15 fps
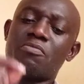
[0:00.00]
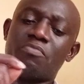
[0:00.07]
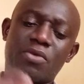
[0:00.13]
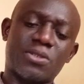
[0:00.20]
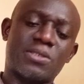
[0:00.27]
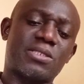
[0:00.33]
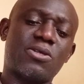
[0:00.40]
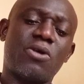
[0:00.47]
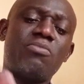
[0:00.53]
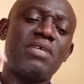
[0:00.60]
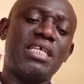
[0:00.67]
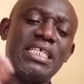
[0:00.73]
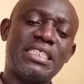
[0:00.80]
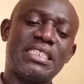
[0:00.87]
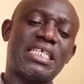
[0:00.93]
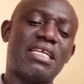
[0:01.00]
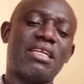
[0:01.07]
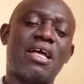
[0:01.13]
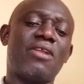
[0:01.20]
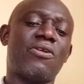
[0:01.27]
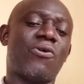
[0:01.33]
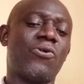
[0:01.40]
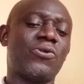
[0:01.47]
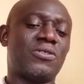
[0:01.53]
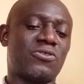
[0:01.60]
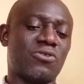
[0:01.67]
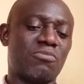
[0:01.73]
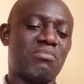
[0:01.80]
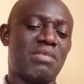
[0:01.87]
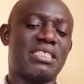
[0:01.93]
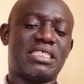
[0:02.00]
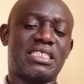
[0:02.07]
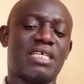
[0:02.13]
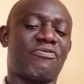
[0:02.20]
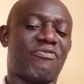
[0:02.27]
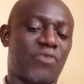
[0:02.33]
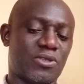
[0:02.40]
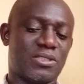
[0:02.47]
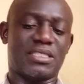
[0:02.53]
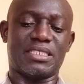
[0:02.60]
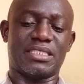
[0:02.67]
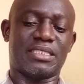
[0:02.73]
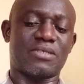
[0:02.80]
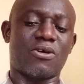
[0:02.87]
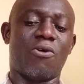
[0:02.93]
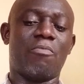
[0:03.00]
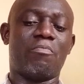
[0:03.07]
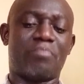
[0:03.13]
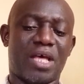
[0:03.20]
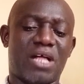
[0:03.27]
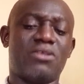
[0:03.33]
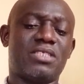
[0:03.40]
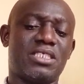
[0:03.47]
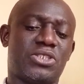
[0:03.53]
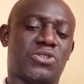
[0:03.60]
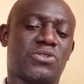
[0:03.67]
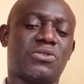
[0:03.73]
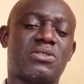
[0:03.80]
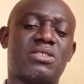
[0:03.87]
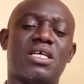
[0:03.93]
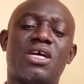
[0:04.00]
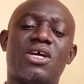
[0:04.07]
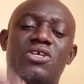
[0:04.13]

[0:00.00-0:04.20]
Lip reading: but some internal or domestic forces compel nations